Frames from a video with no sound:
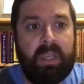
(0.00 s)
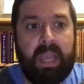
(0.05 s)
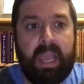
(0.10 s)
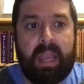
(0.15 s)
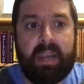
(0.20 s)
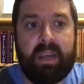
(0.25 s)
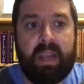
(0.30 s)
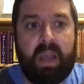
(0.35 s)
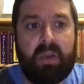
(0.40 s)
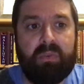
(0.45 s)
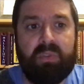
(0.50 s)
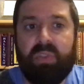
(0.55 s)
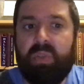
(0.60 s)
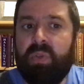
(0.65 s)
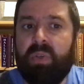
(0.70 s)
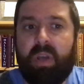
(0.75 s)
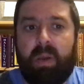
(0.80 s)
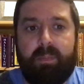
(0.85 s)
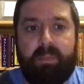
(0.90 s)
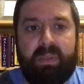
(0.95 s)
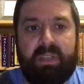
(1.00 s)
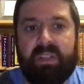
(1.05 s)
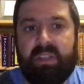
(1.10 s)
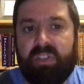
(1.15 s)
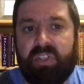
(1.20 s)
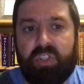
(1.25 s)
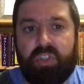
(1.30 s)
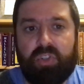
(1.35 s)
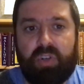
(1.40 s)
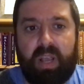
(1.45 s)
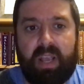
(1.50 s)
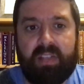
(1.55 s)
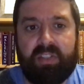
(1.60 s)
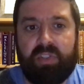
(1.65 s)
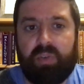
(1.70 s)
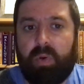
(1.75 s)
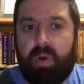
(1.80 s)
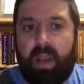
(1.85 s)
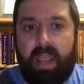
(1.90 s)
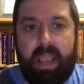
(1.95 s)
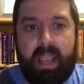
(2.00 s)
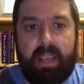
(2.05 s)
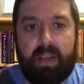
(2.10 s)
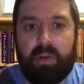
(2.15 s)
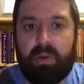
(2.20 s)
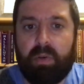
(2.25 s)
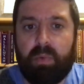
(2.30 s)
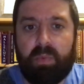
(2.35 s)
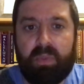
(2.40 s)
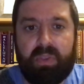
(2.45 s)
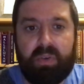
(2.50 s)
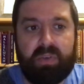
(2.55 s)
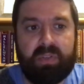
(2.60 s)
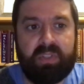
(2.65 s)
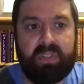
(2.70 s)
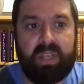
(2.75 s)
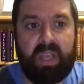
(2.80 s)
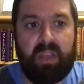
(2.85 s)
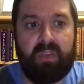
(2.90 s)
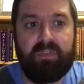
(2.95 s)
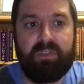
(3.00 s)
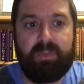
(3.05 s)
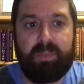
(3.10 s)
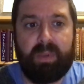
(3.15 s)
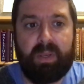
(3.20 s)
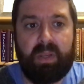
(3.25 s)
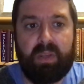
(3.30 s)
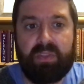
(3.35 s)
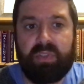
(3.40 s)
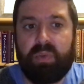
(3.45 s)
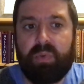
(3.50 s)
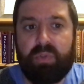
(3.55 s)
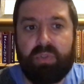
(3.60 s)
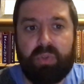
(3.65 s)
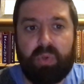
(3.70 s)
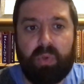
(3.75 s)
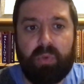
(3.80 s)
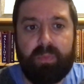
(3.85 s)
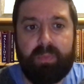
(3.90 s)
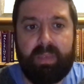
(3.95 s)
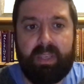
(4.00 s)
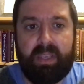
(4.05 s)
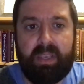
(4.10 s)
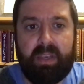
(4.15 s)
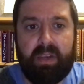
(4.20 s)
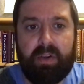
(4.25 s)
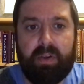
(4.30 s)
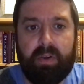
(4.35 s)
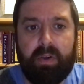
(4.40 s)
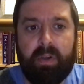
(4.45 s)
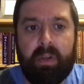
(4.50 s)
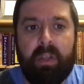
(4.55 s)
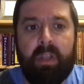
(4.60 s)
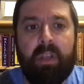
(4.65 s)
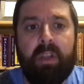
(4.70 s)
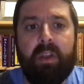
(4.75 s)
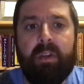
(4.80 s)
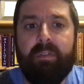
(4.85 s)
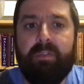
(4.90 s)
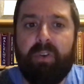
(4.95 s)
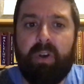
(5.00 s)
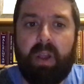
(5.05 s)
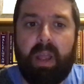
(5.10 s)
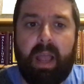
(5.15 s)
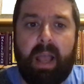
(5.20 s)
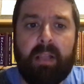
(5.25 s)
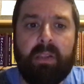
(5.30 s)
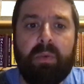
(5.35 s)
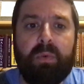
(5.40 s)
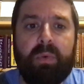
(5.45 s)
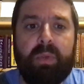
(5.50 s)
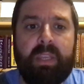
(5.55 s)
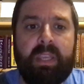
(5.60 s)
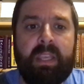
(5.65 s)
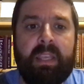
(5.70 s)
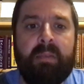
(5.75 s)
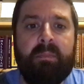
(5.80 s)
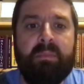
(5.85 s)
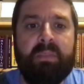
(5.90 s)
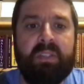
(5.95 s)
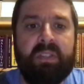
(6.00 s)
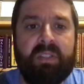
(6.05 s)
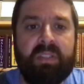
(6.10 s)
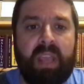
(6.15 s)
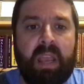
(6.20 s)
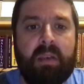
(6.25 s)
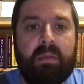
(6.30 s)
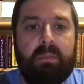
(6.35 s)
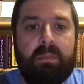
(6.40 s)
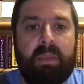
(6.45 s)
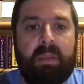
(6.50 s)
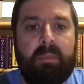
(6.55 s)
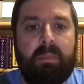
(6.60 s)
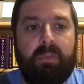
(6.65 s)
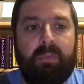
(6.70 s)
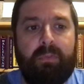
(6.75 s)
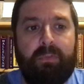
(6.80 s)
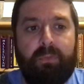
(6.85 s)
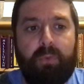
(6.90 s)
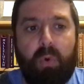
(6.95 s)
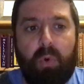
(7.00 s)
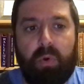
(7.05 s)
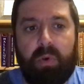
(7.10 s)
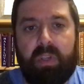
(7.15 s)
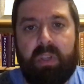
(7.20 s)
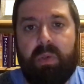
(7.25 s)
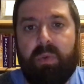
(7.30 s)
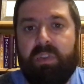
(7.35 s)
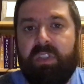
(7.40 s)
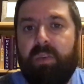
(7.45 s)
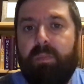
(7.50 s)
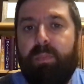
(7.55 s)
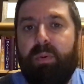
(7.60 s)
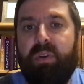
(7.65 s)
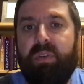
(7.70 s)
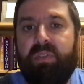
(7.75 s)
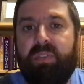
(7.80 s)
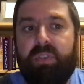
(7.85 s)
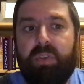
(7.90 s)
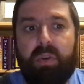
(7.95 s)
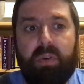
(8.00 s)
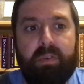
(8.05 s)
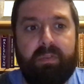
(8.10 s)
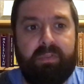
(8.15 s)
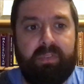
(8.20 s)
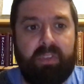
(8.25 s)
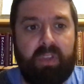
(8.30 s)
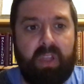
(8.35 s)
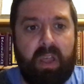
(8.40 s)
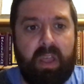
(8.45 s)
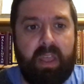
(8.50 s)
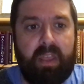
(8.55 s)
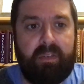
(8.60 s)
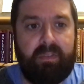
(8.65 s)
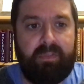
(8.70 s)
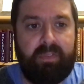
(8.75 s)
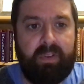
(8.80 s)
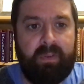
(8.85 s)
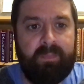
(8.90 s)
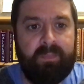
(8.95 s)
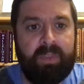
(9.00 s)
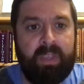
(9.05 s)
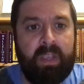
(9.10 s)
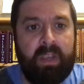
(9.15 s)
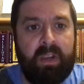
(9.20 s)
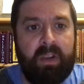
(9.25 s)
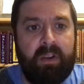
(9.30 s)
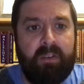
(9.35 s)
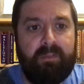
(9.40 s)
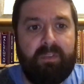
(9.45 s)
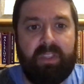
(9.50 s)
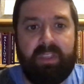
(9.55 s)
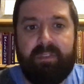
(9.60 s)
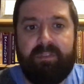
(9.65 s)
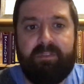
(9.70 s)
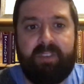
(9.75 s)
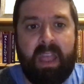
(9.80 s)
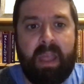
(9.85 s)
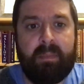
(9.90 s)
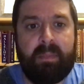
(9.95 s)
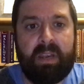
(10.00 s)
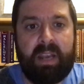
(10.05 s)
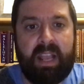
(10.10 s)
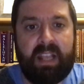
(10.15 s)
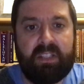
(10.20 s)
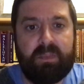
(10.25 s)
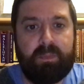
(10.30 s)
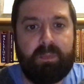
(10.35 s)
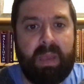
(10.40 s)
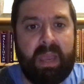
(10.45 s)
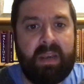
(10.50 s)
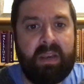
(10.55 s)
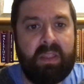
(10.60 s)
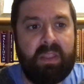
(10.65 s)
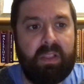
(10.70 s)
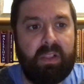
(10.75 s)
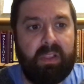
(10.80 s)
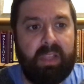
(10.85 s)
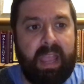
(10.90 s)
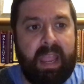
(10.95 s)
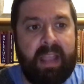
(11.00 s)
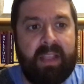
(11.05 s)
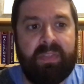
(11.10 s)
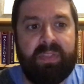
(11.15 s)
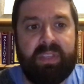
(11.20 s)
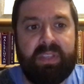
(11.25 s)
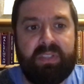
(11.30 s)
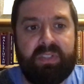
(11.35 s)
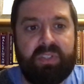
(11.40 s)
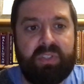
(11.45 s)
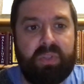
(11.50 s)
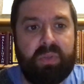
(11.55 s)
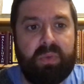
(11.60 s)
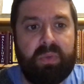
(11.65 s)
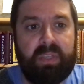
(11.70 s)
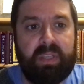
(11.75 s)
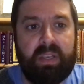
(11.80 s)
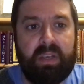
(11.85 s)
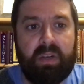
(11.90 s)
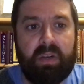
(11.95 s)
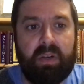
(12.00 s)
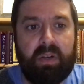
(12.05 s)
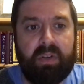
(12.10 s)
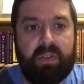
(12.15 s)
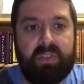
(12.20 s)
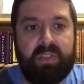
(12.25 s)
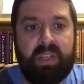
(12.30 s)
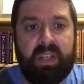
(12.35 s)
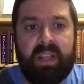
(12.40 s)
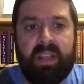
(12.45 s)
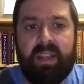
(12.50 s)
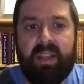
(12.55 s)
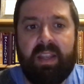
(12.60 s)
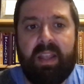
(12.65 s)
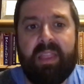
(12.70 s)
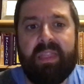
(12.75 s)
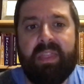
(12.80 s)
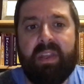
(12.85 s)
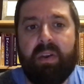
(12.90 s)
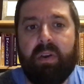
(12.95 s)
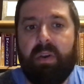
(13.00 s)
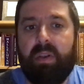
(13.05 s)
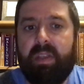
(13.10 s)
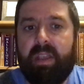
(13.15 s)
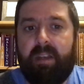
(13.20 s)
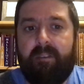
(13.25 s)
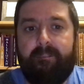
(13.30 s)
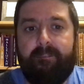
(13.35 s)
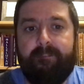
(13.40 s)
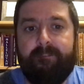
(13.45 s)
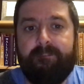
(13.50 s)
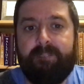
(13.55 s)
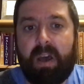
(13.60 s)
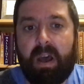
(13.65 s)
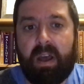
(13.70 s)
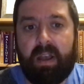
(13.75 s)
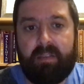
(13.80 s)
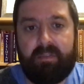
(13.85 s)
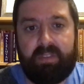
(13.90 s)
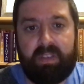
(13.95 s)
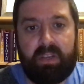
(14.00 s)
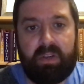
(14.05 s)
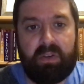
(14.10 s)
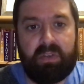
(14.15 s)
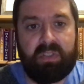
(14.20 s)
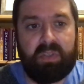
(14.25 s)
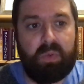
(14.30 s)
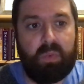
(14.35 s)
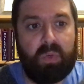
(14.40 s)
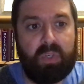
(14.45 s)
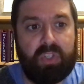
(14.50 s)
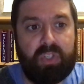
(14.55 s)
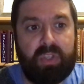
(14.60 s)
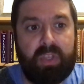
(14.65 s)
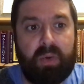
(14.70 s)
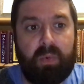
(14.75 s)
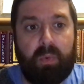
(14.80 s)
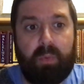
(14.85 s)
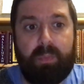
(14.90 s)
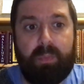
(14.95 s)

And now do not be distressed or angry with yourselves because you sold me here, for Elohim sent me before you to preserve life. For the famine has been in the land these 2 years, and there are yet 5 years in which there will